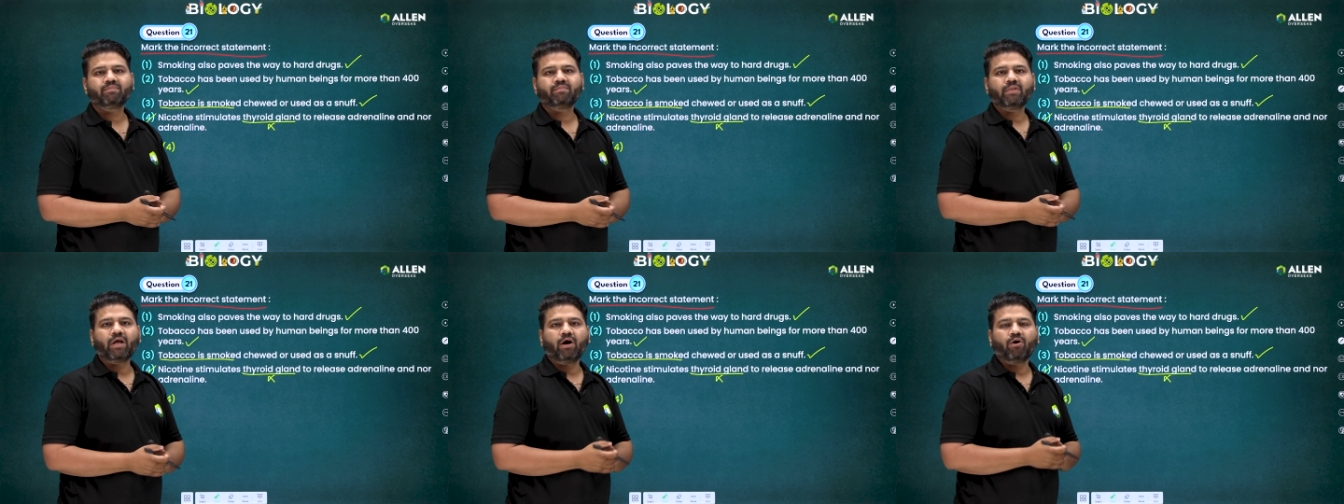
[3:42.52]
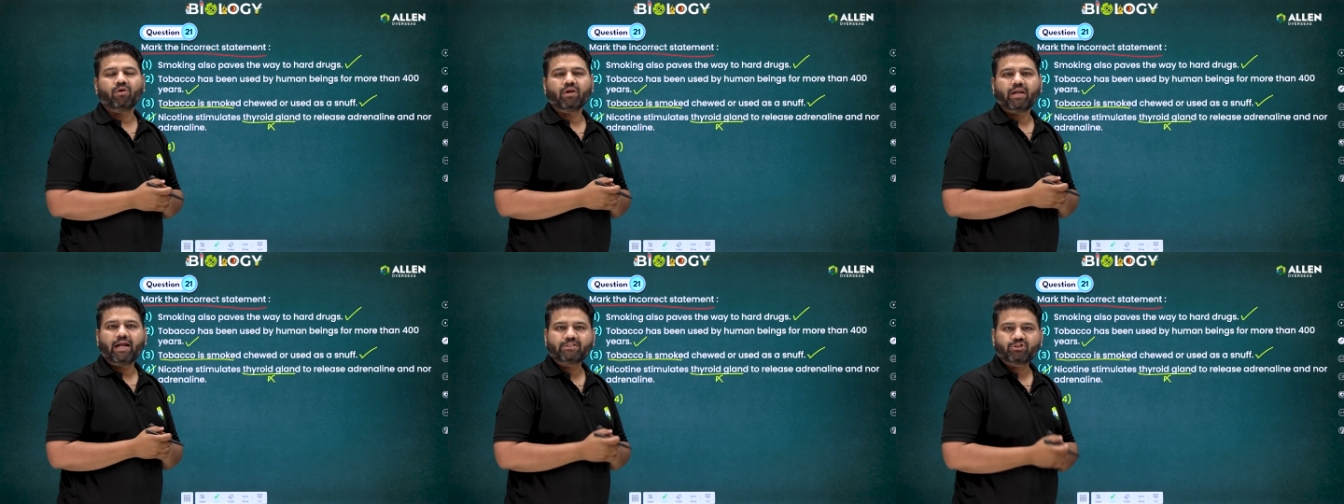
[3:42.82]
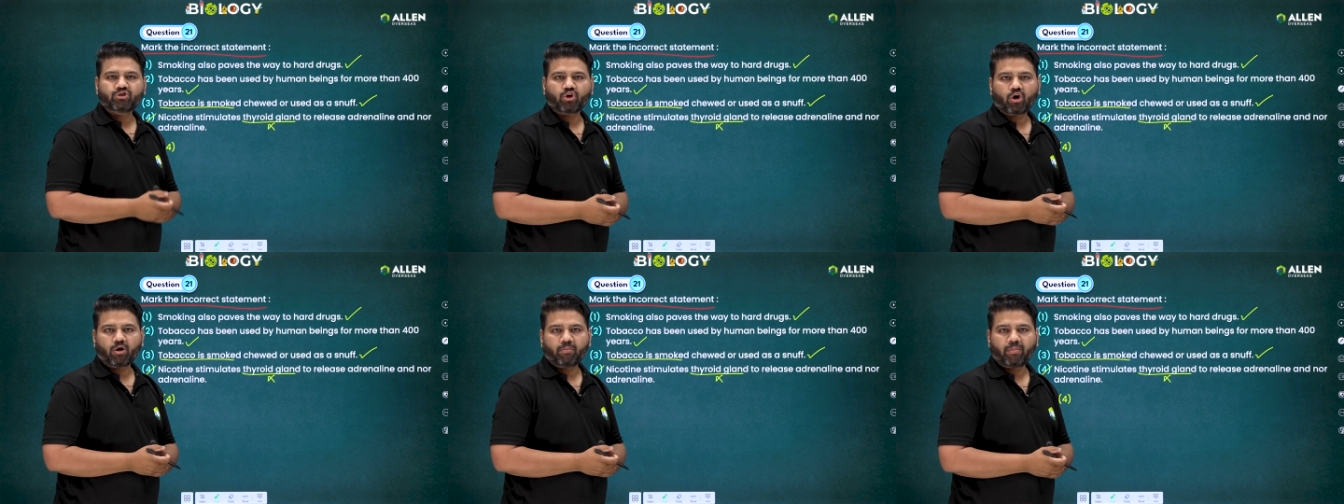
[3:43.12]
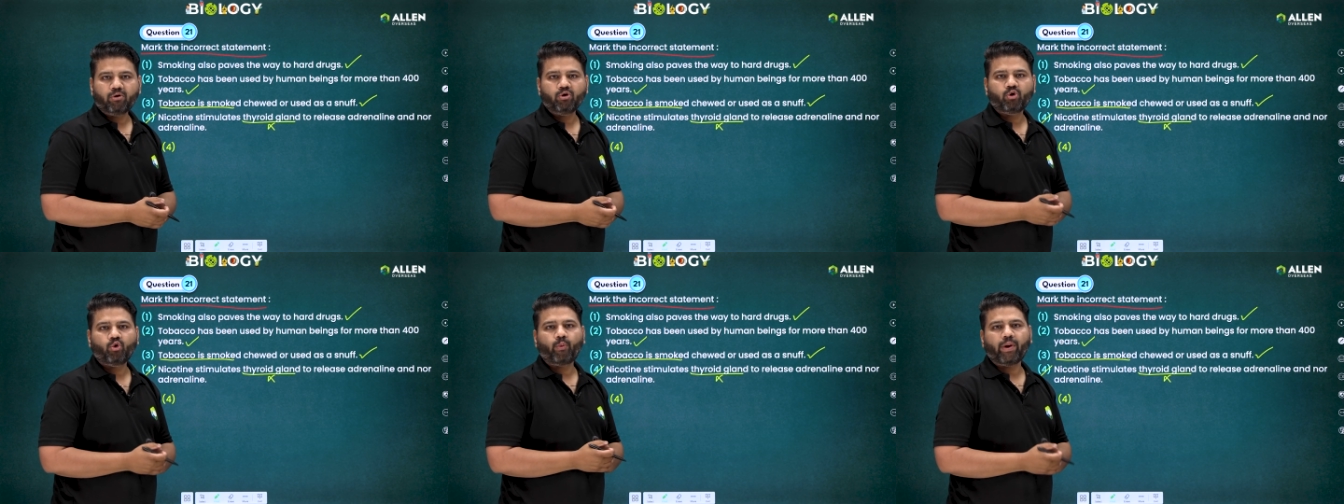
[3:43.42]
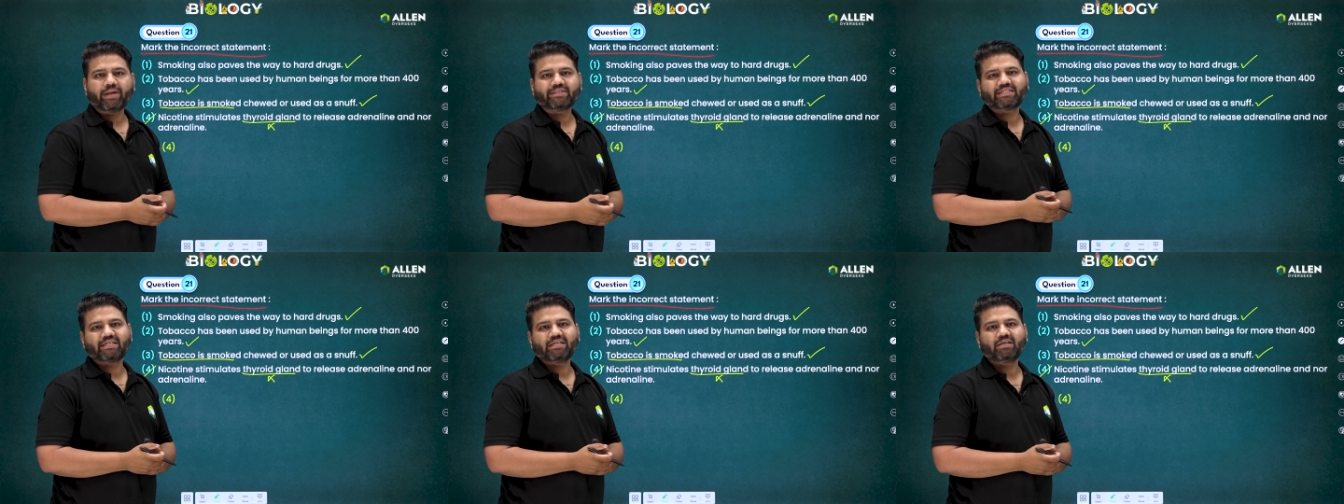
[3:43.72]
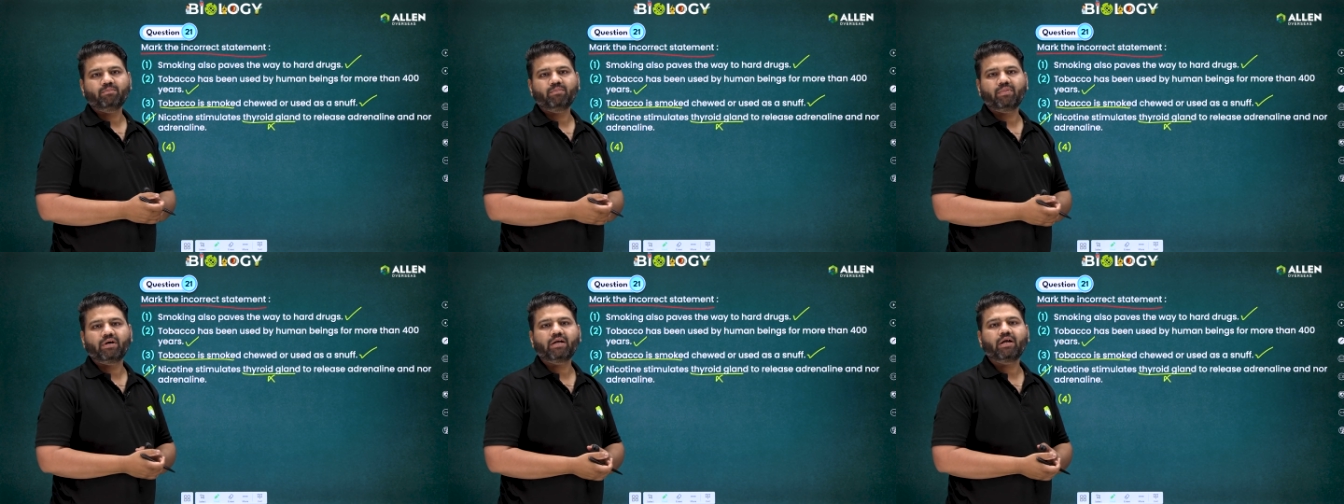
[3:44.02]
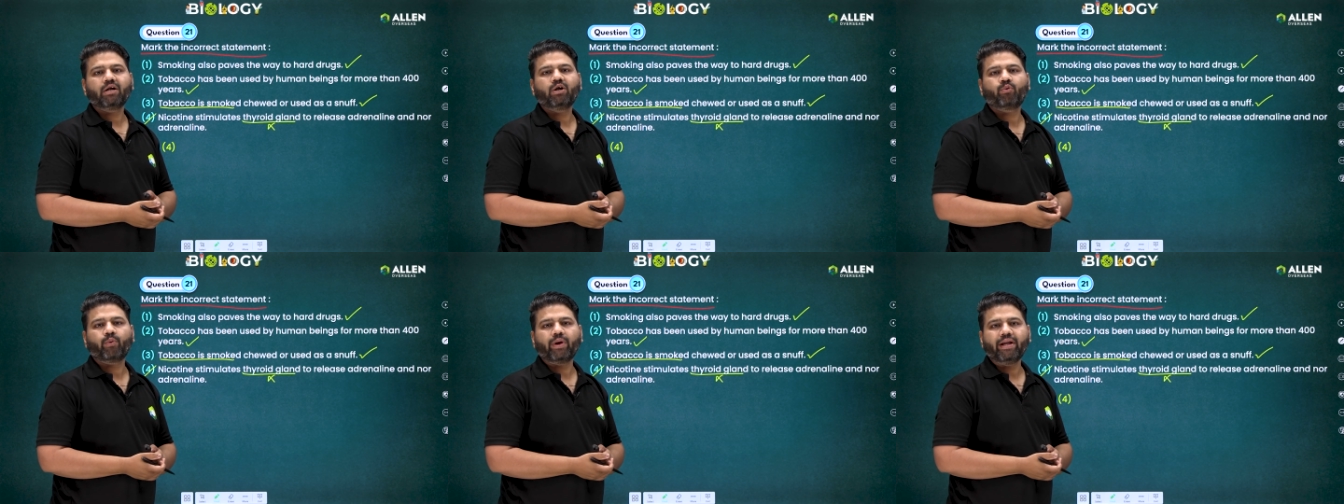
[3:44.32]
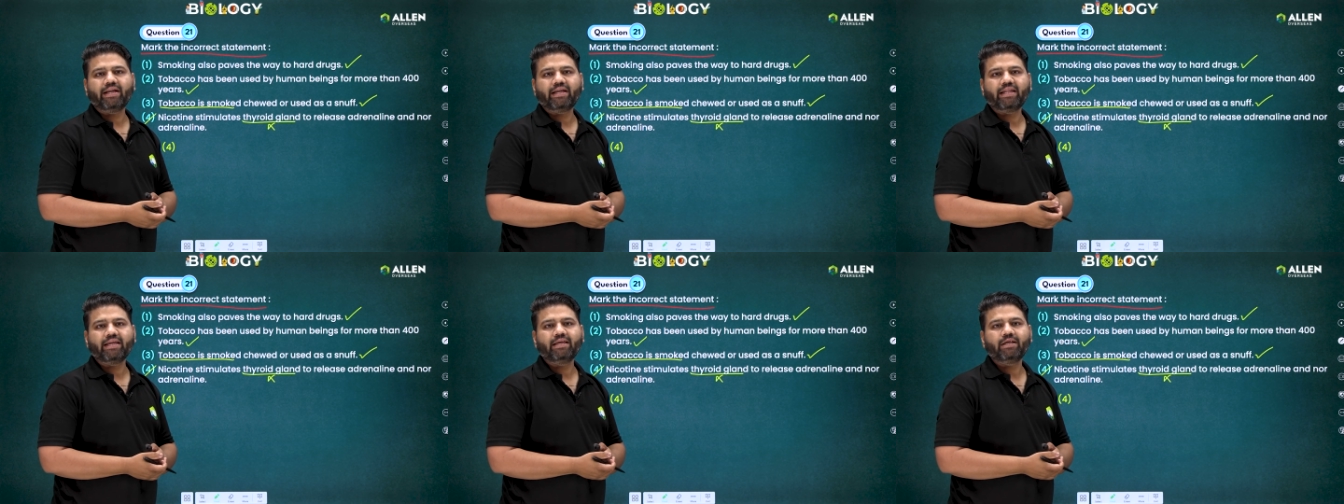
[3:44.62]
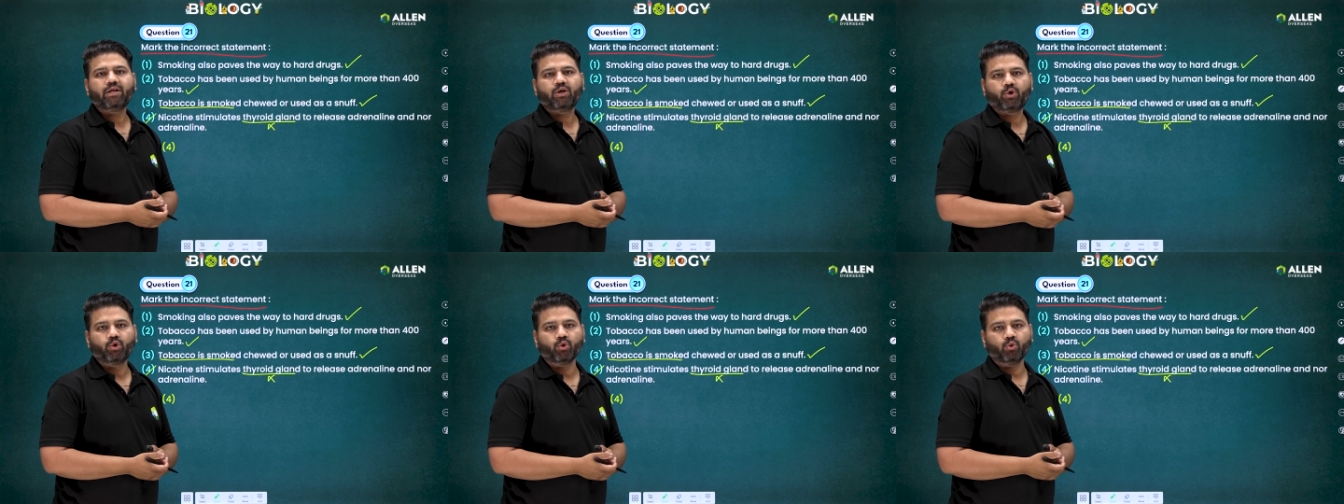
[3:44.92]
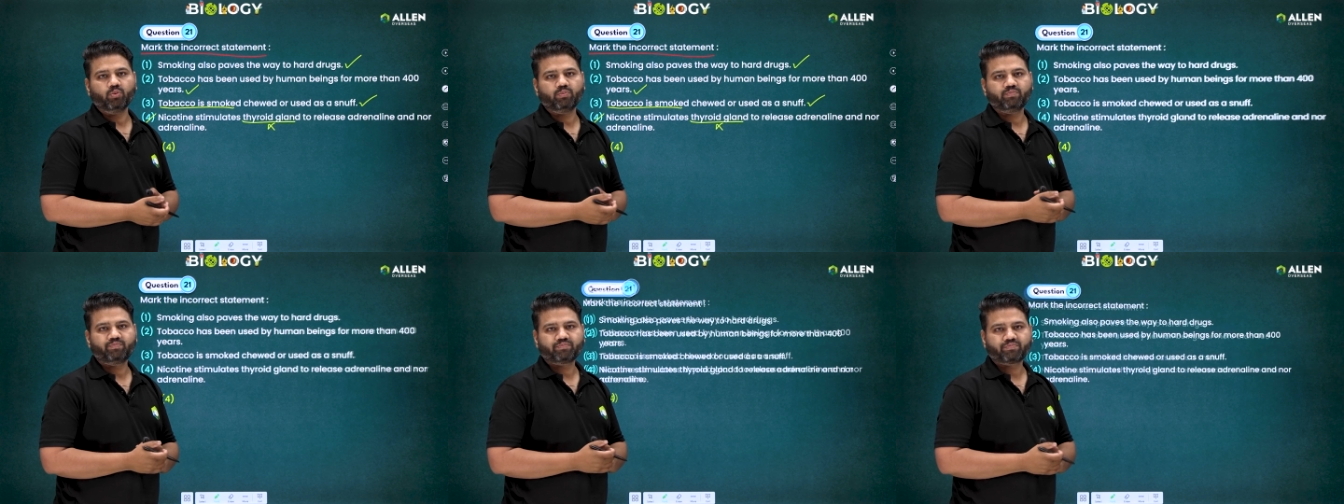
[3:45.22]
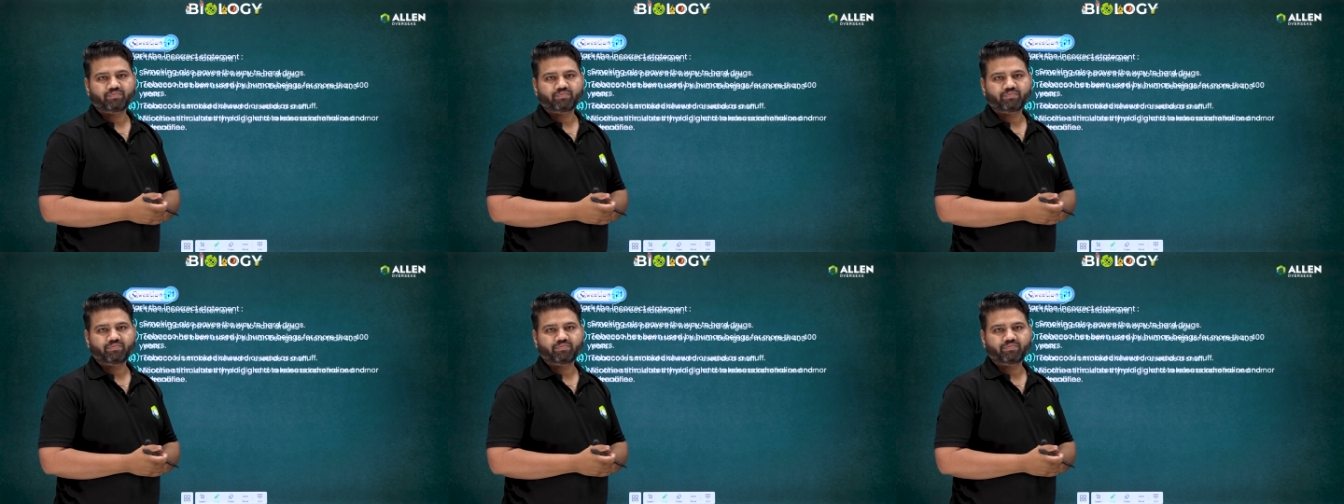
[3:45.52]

Now, let's talk about question number 22.